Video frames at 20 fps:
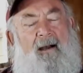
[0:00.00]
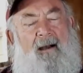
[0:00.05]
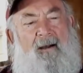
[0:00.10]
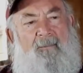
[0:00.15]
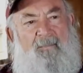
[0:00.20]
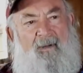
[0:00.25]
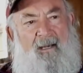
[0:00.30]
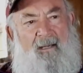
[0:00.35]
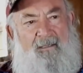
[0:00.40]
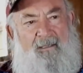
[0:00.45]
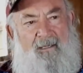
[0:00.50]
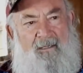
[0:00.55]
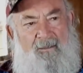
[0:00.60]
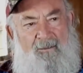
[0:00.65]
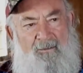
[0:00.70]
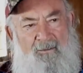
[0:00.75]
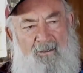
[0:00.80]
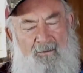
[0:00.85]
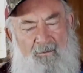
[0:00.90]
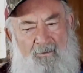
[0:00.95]
I'm not
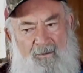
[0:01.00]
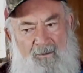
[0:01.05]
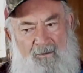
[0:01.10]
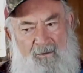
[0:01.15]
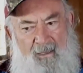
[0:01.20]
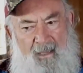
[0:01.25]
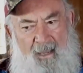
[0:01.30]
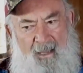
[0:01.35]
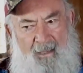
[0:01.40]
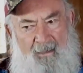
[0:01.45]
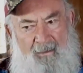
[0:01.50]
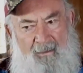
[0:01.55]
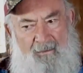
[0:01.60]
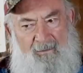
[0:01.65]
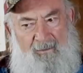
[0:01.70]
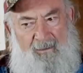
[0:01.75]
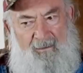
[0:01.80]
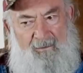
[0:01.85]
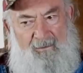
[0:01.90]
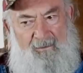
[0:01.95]
telling you that you can't,
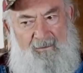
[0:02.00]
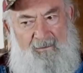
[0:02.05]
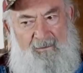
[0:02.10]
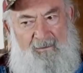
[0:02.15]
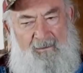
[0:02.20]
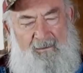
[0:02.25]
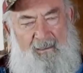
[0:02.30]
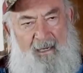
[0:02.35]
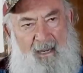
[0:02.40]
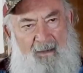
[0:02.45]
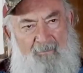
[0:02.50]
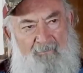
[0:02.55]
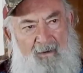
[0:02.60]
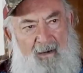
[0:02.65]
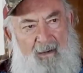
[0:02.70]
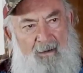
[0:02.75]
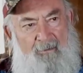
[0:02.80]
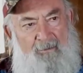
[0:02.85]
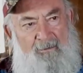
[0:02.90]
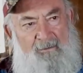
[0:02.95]
in instances, have
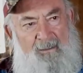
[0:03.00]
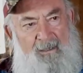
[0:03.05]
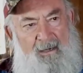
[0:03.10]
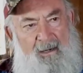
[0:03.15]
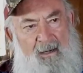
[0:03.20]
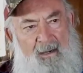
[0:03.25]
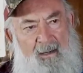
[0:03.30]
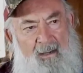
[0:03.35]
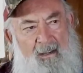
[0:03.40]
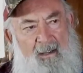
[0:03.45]
accuracy,